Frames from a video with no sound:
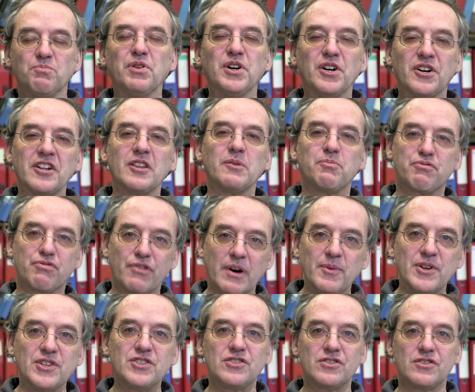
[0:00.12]
part of the
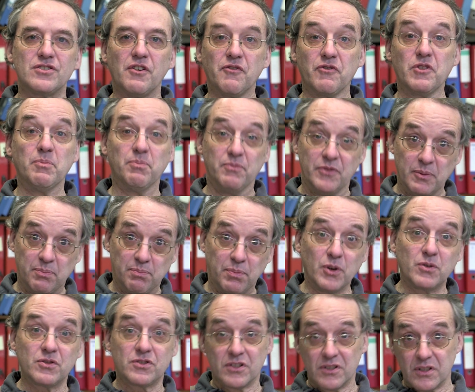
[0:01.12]
premise of the, the
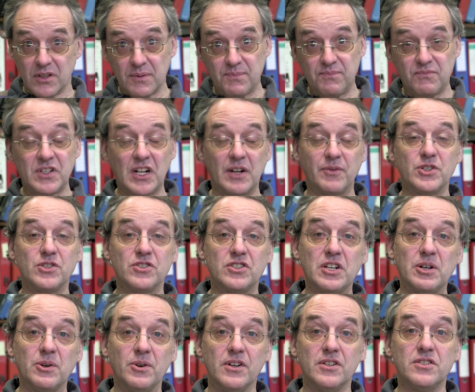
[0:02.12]
books and the television
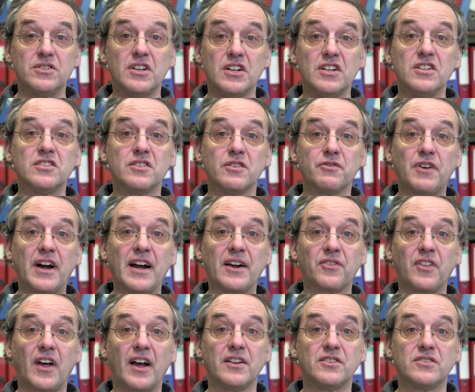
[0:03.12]
series is the
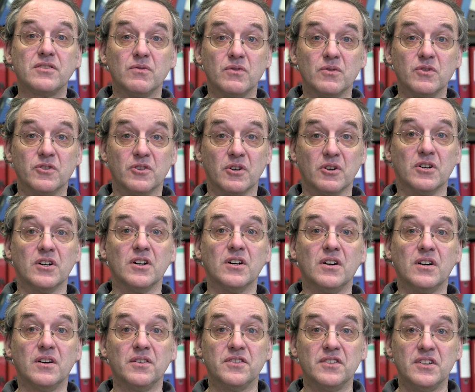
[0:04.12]
fact that there
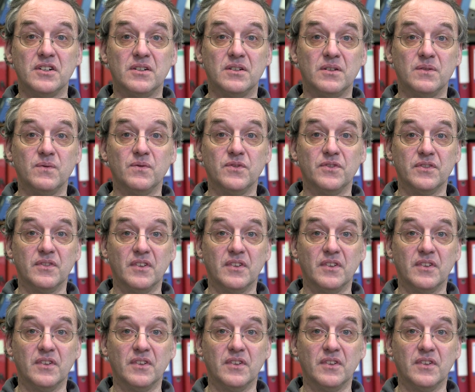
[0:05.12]
are the,